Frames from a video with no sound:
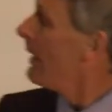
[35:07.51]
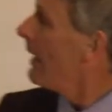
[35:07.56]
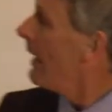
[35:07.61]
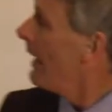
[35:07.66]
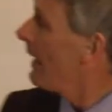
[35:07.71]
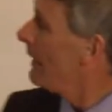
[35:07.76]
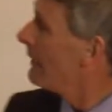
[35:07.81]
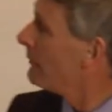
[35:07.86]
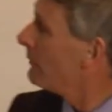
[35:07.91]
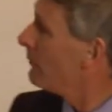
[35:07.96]

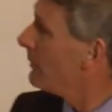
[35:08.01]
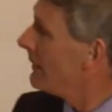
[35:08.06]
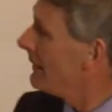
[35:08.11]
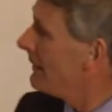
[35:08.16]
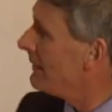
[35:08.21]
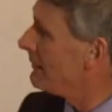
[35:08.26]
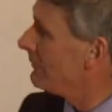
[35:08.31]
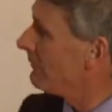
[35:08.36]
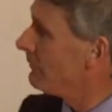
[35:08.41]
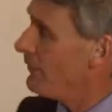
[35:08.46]
and we
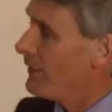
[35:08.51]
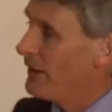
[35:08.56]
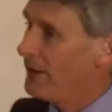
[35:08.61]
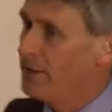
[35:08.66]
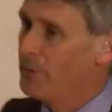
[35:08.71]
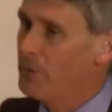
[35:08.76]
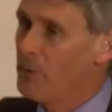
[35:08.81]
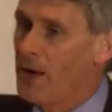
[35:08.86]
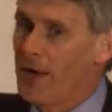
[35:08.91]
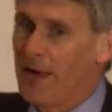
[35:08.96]
need to find
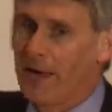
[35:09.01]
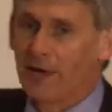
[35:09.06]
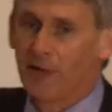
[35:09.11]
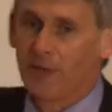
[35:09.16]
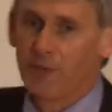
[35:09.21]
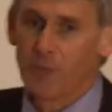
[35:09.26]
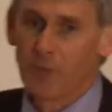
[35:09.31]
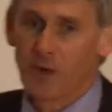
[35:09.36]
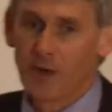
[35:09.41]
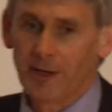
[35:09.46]
a way
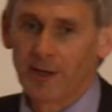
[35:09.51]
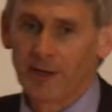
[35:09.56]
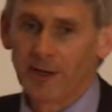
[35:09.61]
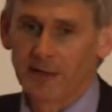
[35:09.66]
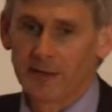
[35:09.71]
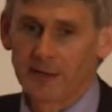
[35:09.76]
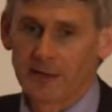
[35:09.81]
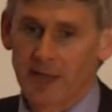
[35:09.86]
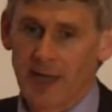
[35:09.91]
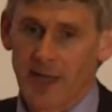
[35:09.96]
of
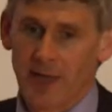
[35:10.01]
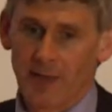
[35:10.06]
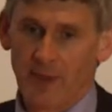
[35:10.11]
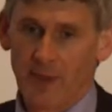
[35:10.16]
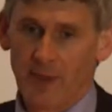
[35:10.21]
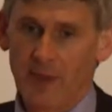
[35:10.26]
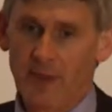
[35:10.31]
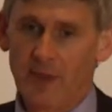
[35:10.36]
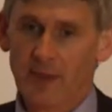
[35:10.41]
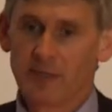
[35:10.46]
working
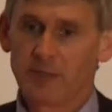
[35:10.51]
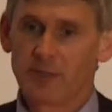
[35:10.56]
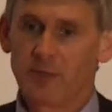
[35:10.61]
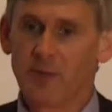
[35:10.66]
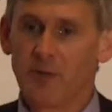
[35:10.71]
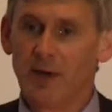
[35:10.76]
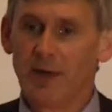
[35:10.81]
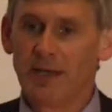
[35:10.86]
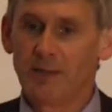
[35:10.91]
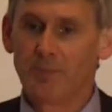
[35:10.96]
together to
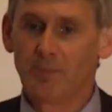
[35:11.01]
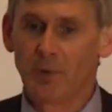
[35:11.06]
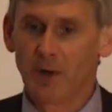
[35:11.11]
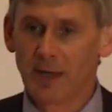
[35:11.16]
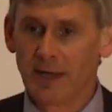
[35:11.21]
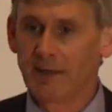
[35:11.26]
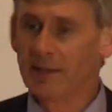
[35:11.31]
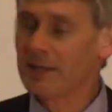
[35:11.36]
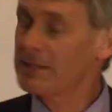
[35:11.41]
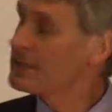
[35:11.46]
really
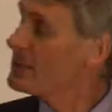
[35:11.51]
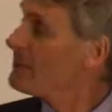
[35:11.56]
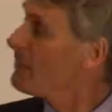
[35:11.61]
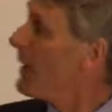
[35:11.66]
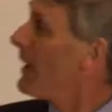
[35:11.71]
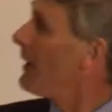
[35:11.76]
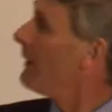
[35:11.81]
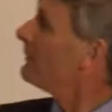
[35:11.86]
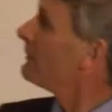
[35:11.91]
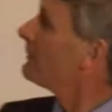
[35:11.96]
bring this
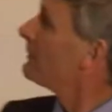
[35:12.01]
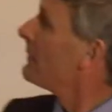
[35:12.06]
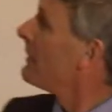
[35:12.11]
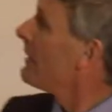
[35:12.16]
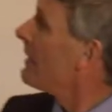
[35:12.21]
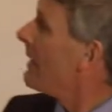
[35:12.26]
about